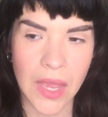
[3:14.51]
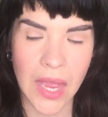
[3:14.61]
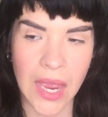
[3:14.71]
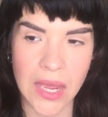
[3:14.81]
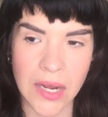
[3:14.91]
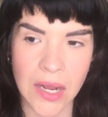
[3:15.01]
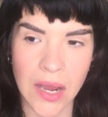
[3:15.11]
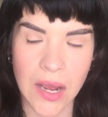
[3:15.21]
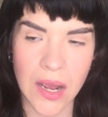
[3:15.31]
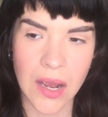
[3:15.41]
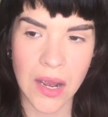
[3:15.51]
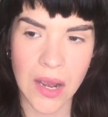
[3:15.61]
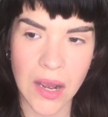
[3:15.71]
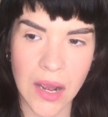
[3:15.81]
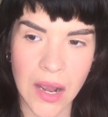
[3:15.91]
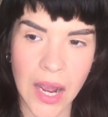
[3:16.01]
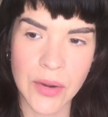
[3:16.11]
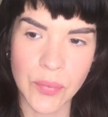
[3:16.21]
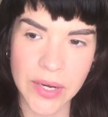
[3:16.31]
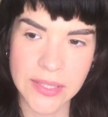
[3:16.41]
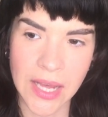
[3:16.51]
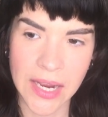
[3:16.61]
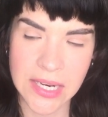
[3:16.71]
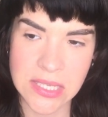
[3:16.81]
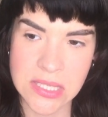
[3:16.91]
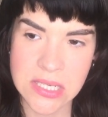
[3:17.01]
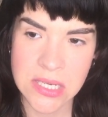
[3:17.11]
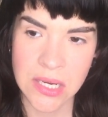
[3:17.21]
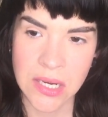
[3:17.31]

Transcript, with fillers: And I realized